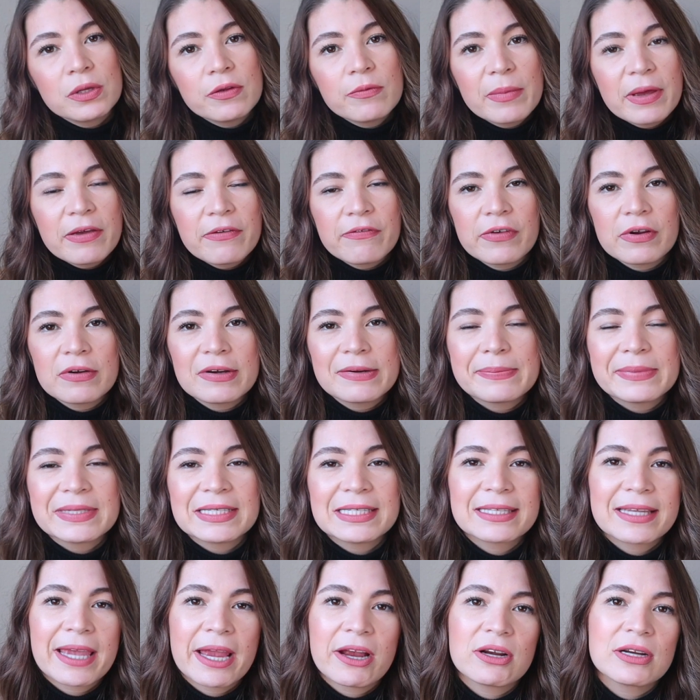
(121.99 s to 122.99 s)
of my favorite
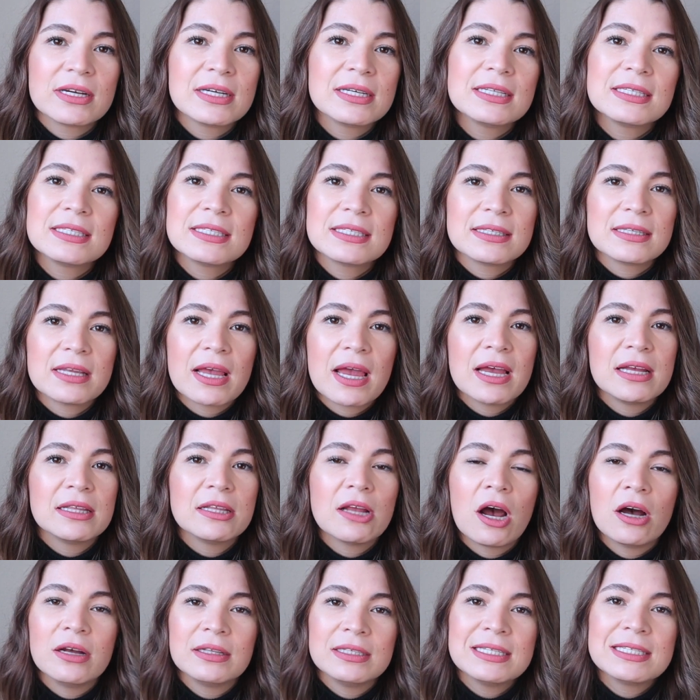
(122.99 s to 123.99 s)
mascaras, and
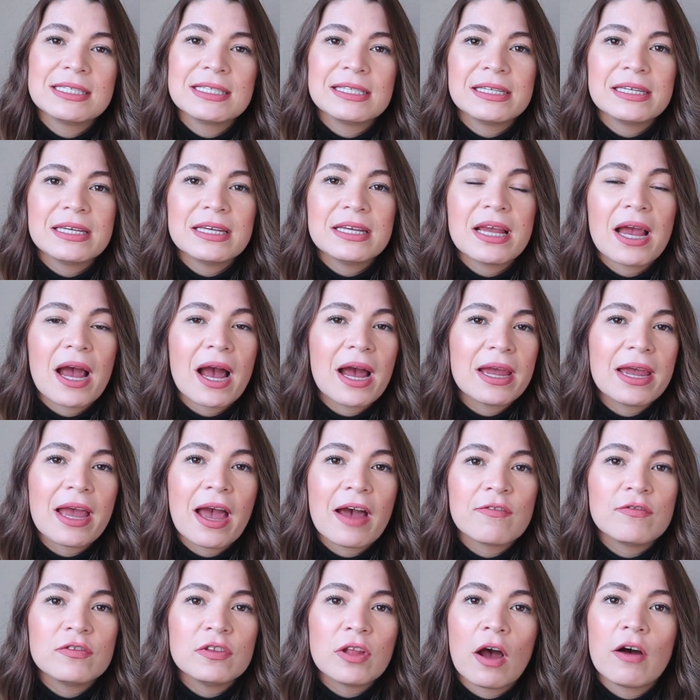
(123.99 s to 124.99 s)
honestly, I
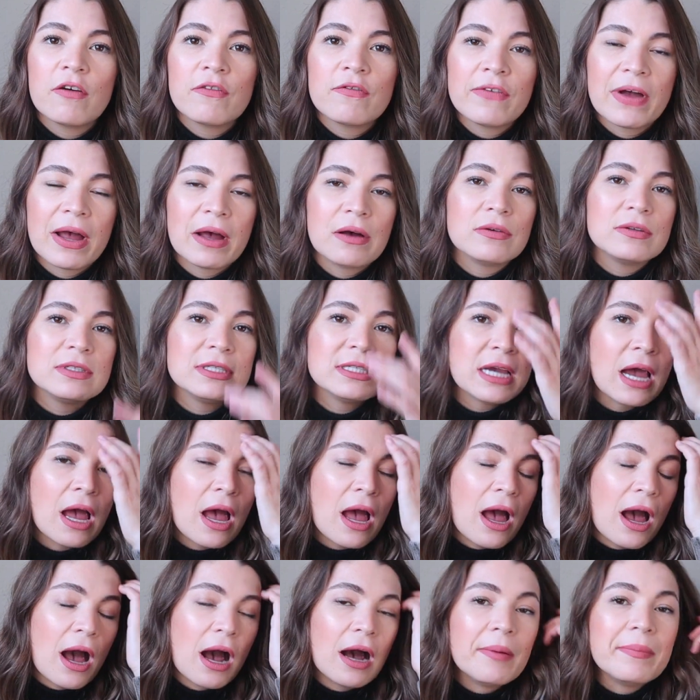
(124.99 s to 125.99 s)
have not found
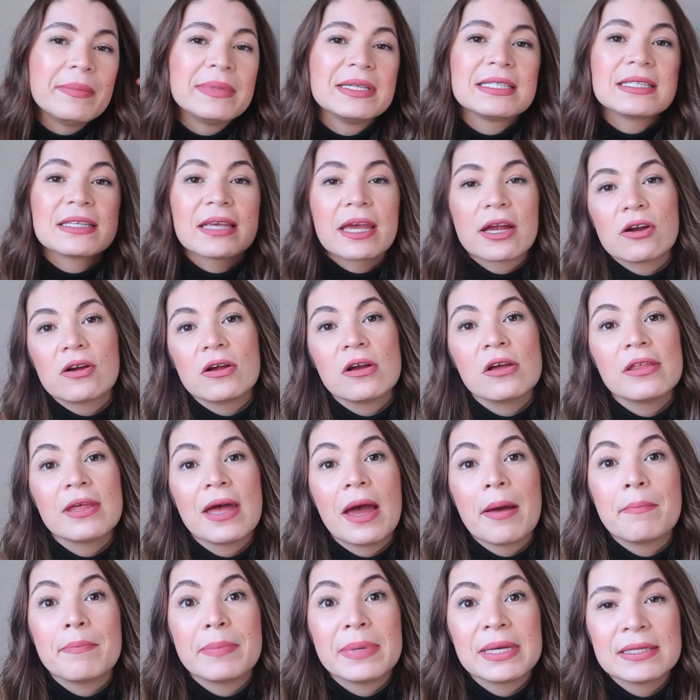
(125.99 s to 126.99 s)
a mascara
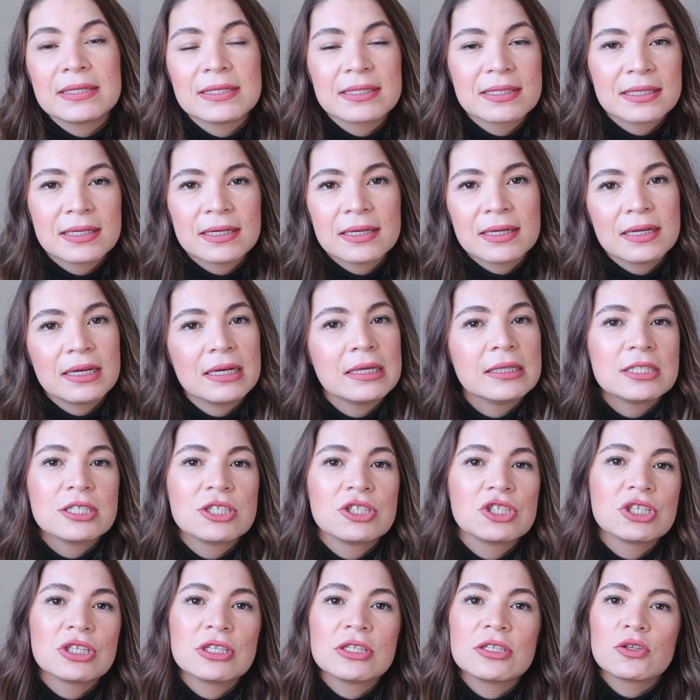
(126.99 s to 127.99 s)
that beats it. It's
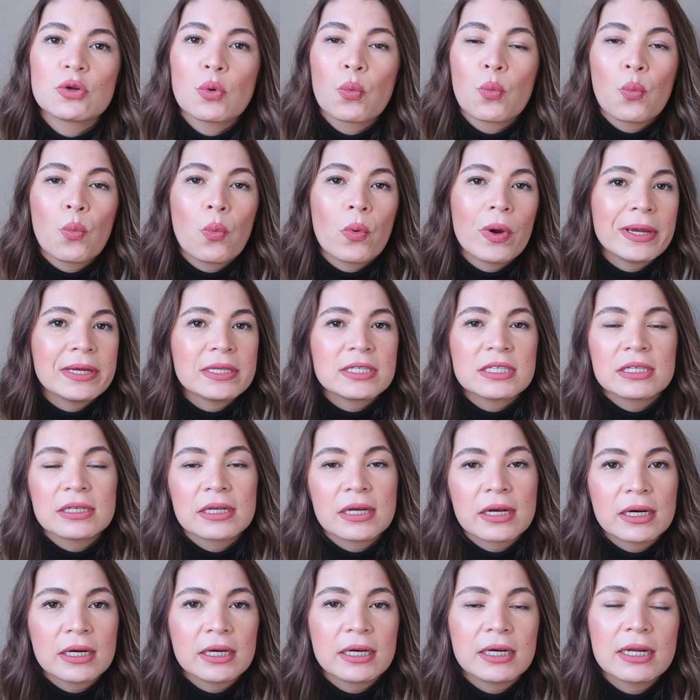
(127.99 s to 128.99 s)
just way too
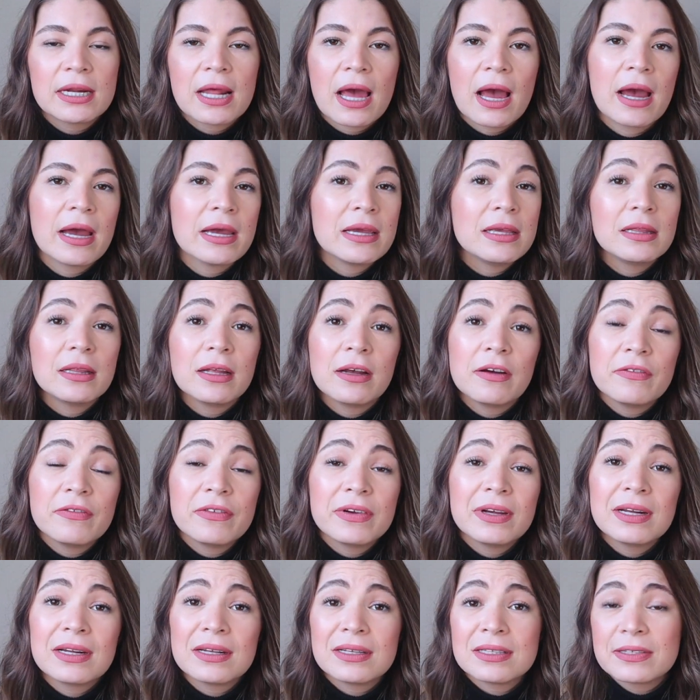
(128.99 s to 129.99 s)
good. I love
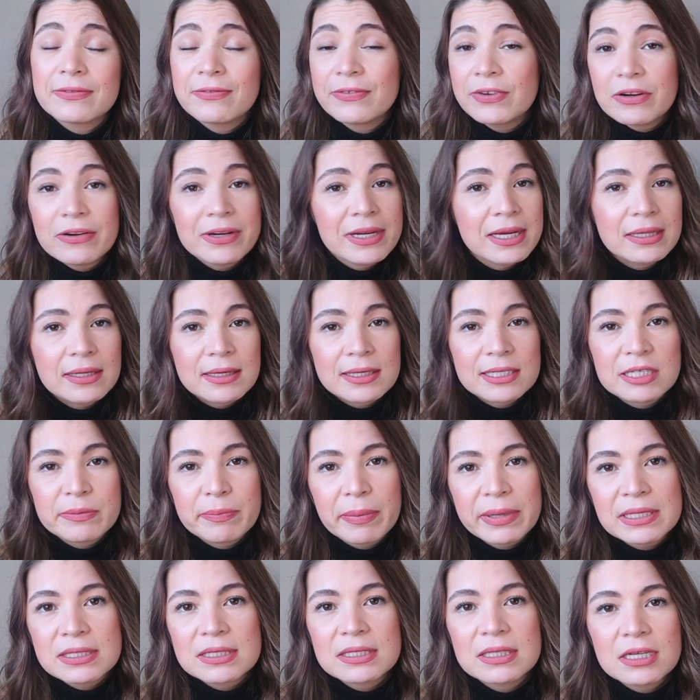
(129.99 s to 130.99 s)
it. It's very
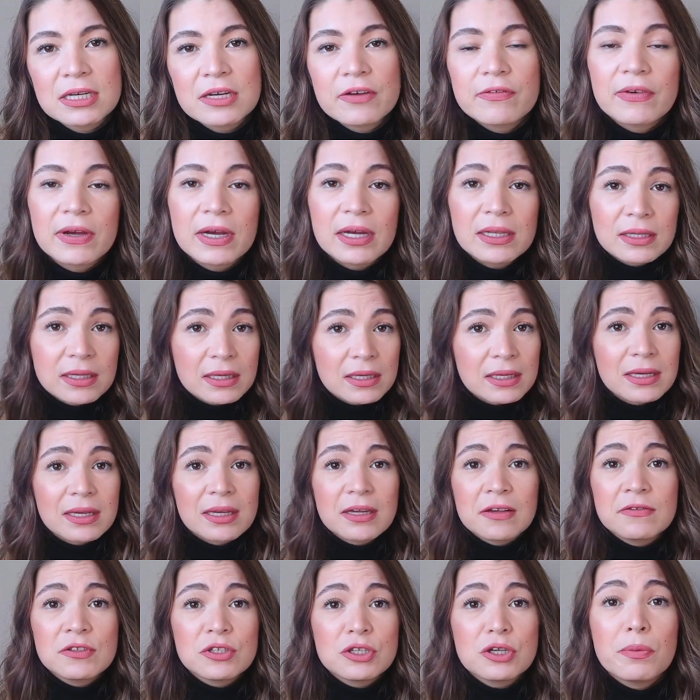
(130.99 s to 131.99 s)
inexpensive, and it
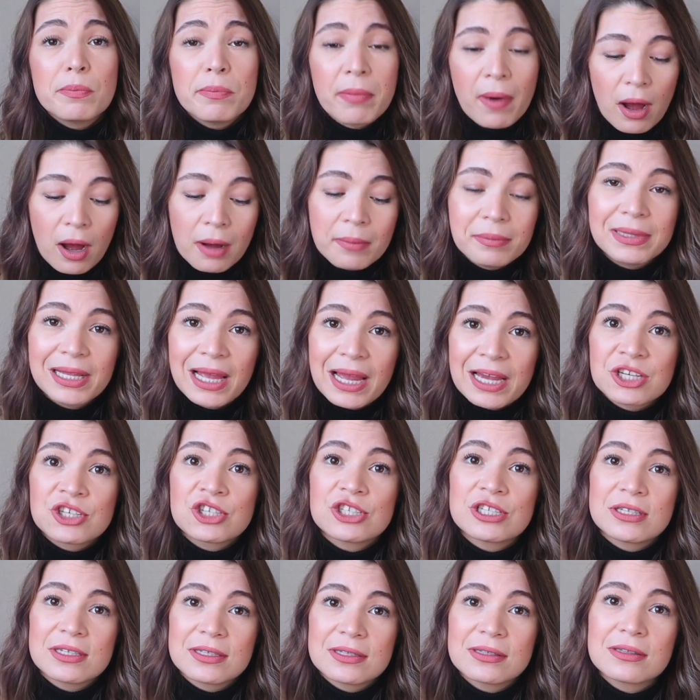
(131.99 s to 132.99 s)
gives you bomb
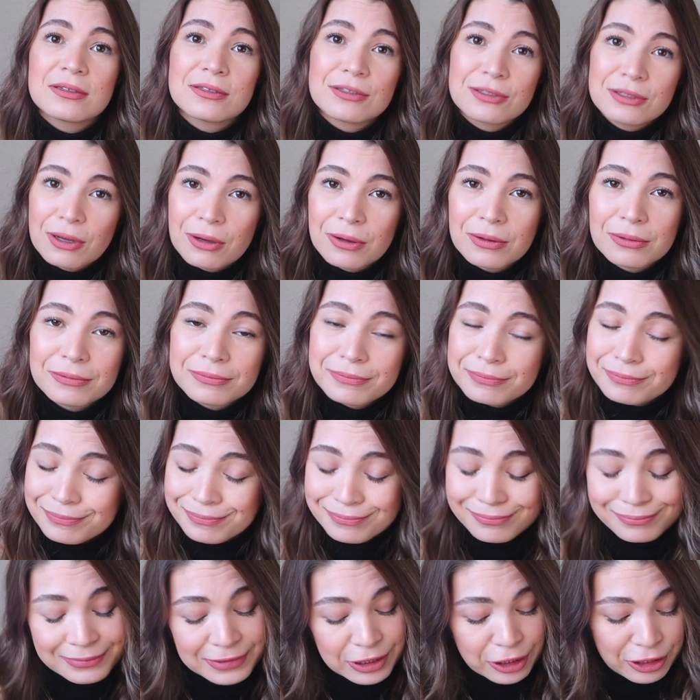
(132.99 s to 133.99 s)
lashes, so
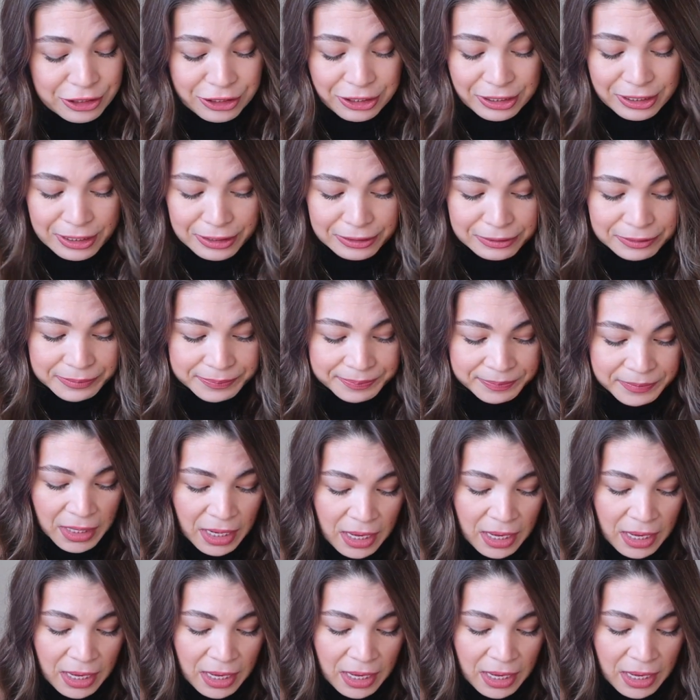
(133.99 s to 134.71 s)
there you go.